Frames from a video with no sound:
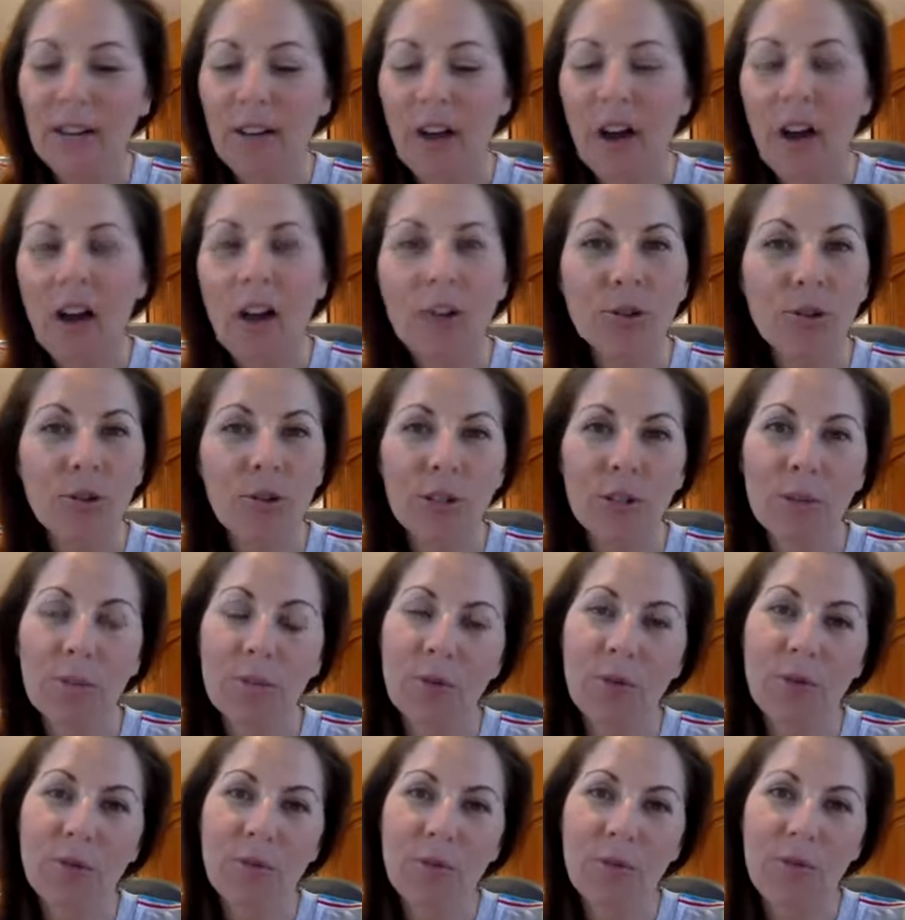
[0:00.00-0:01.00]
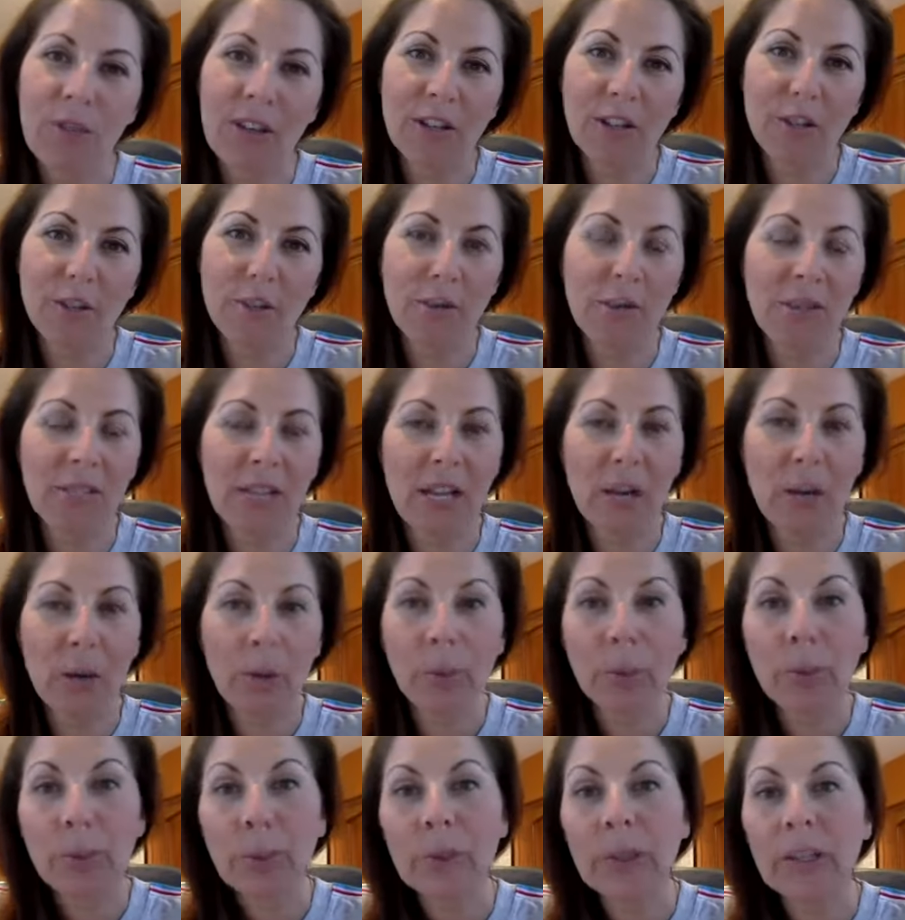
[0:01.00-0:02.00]
all sorts of beautiful vegetables like
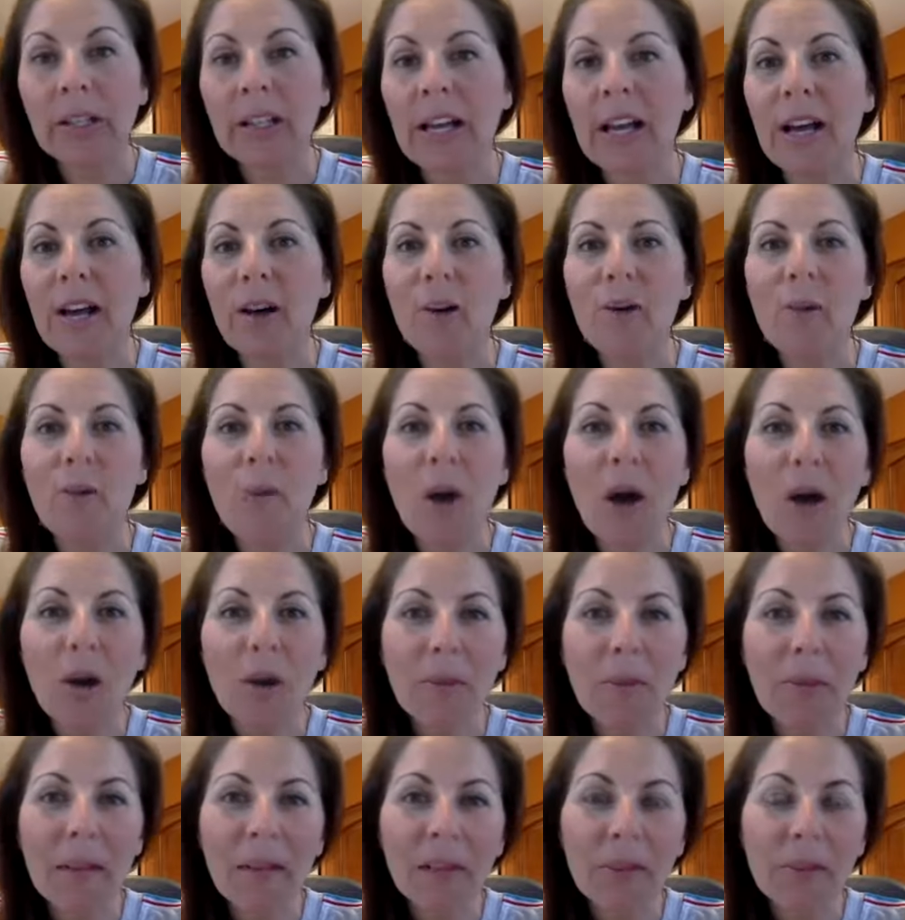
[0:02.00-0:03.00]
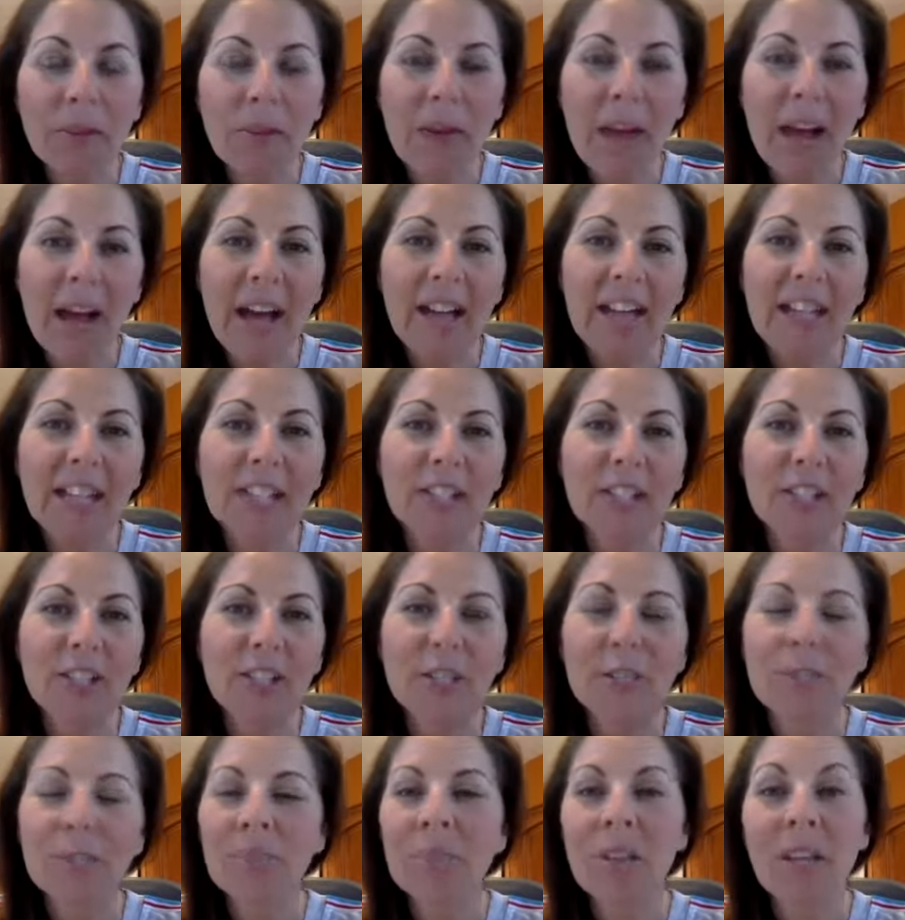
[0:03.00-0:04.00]
arugula, watermelon
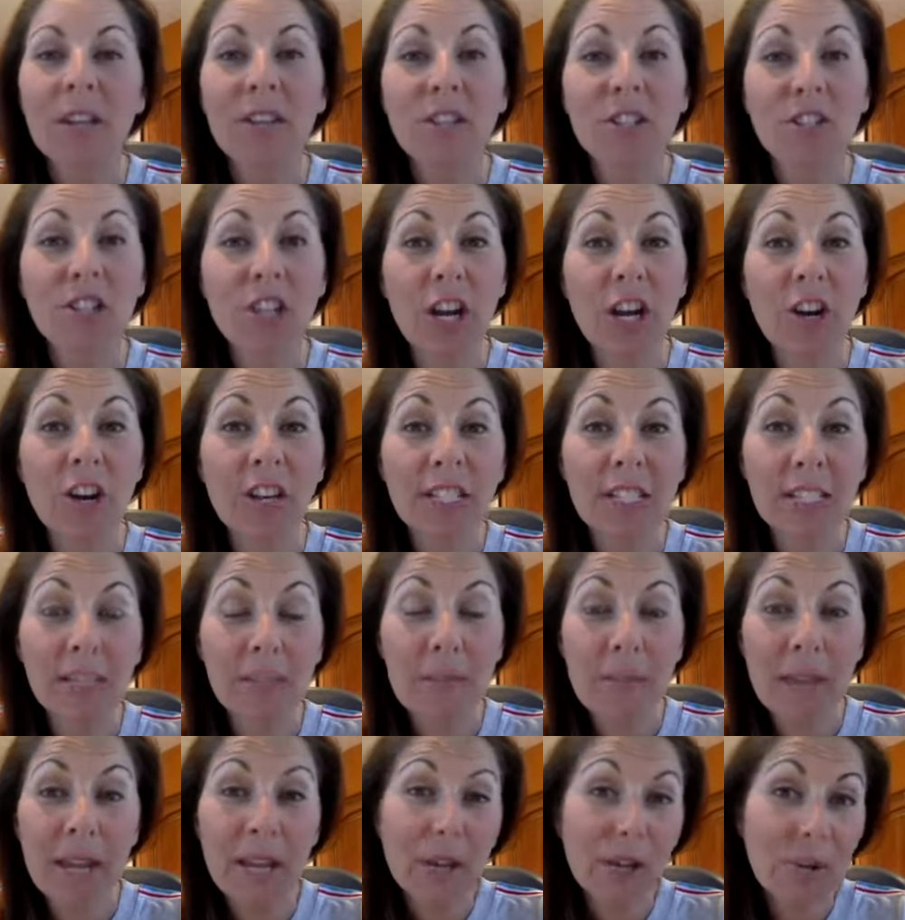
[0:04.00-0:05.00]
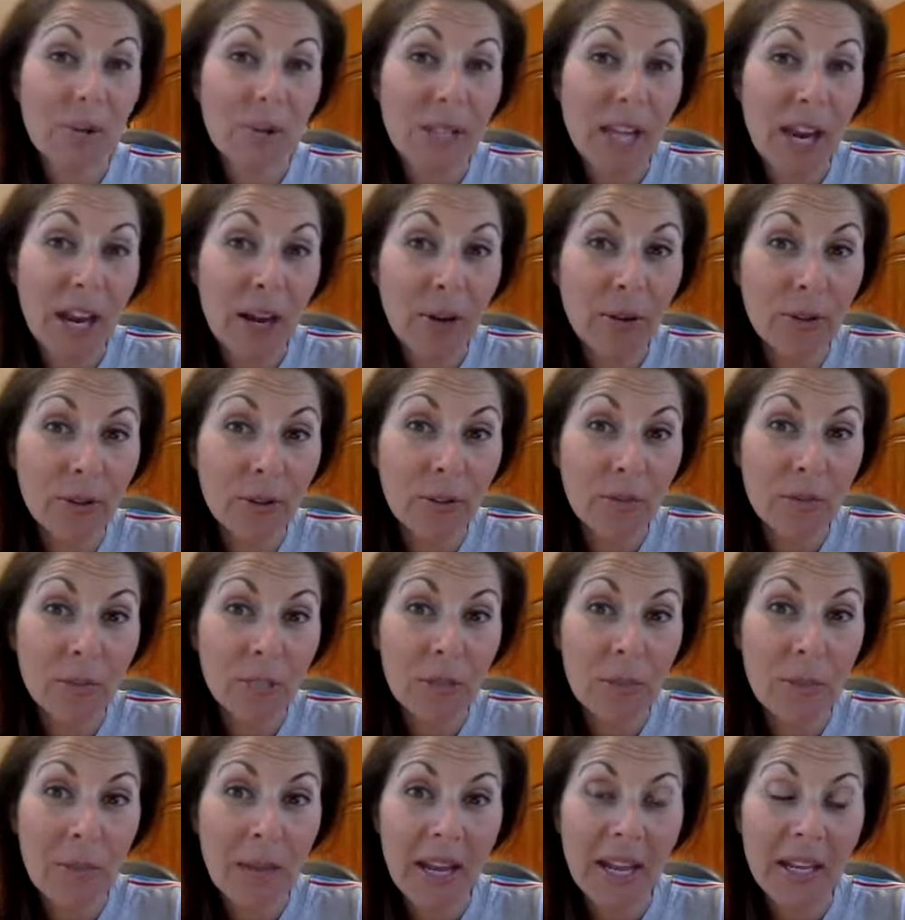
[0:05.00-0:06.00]
radish, cherry tomatoes, heirloom
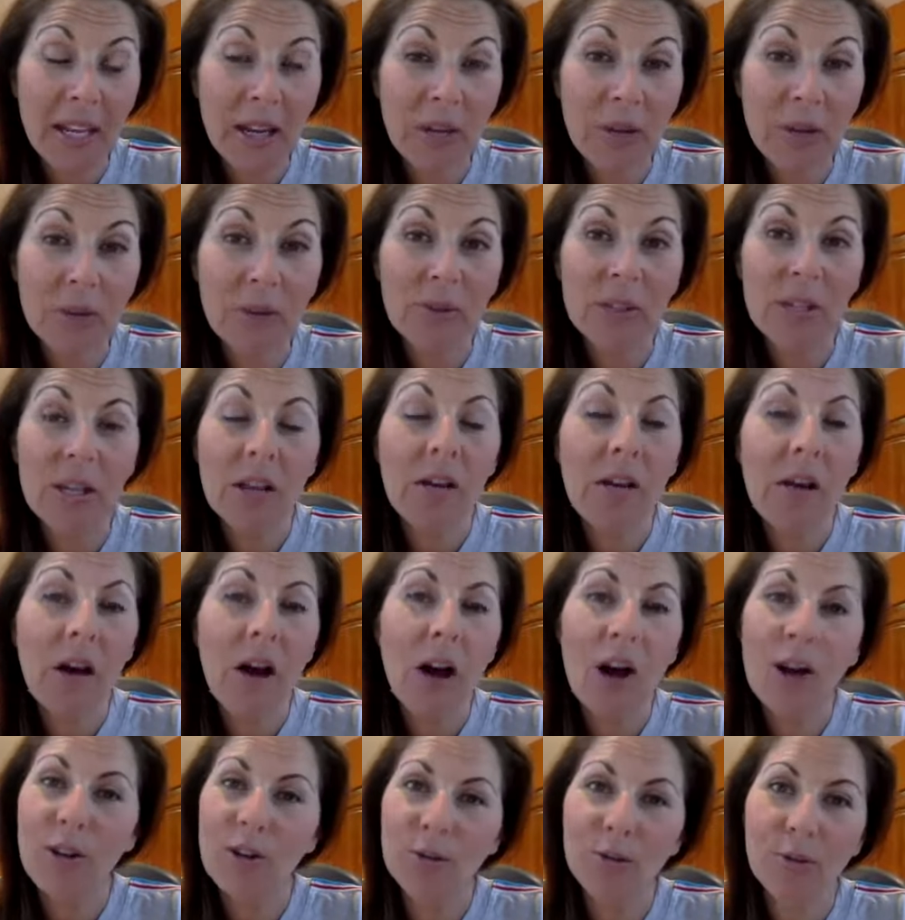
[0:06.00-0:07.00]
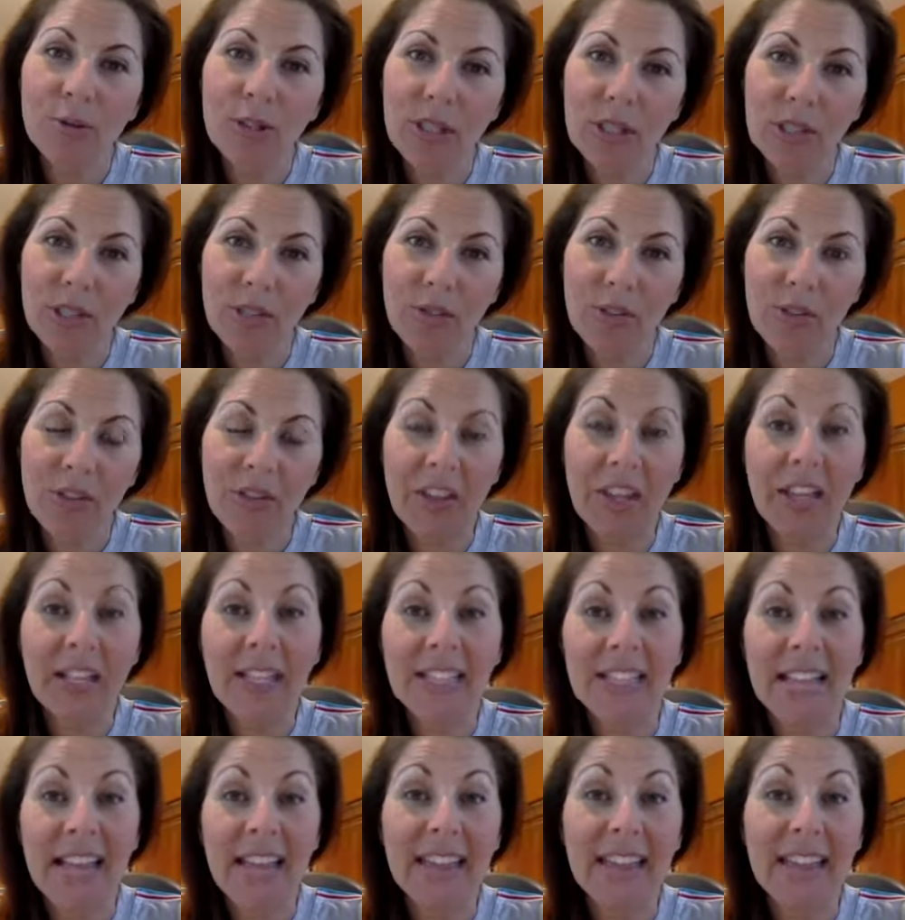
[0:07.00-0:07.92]
tomatoes, all sorts of different things.